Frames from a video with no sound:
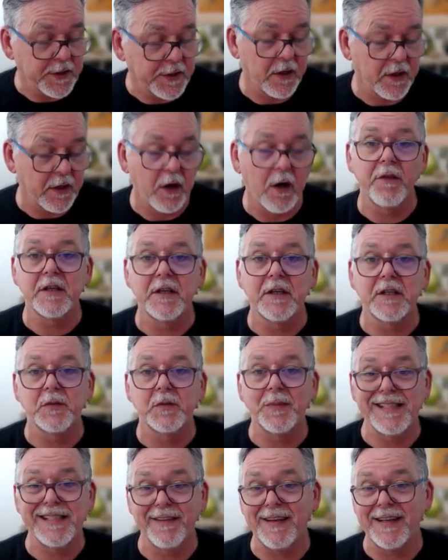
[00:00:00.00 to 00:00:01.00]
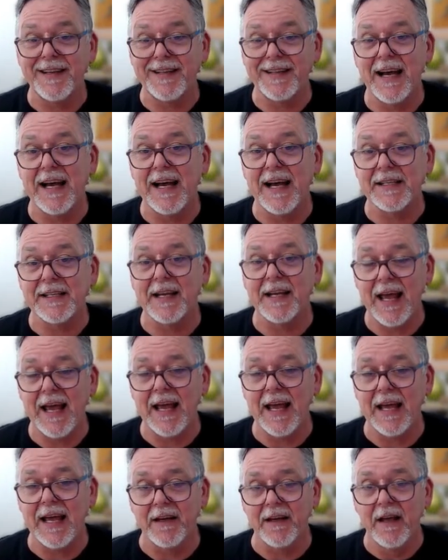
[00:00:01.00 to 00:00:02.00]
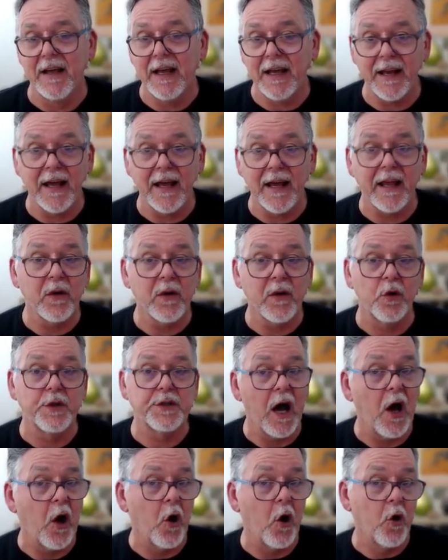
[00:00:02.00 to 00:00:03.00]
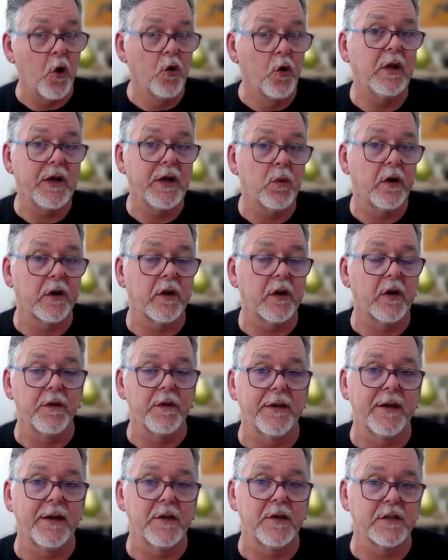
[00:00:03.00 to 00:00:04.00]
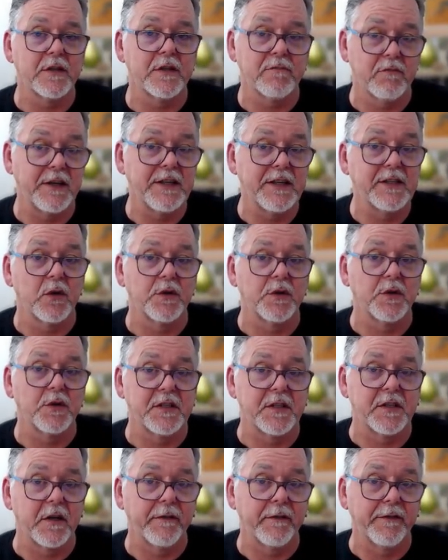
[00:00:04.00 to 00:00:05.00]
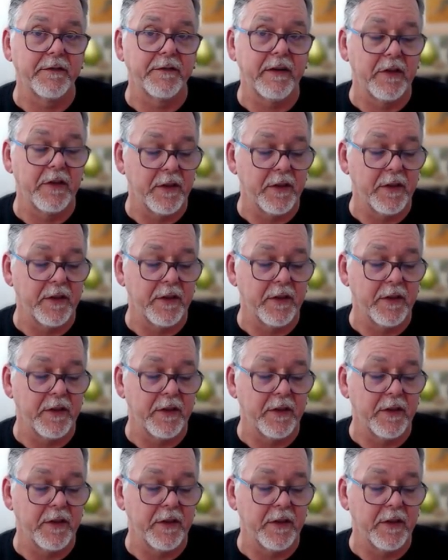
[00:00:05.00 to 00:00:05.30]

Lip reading: on the specific task at hand. In other words, only work on those resources that I've given them.